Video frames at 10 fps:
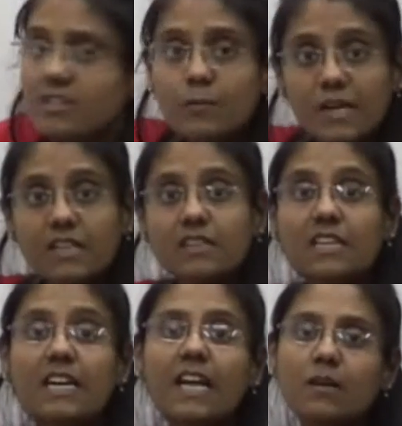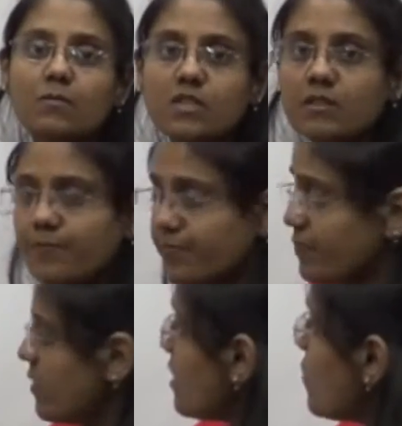is repeating 3 times.
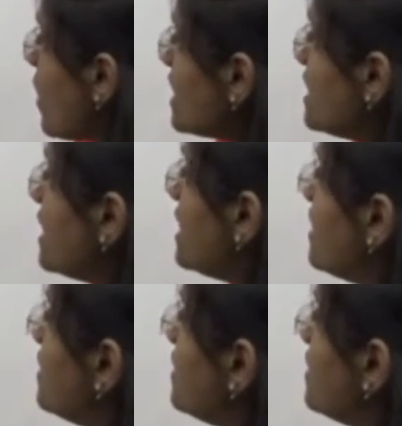What they did,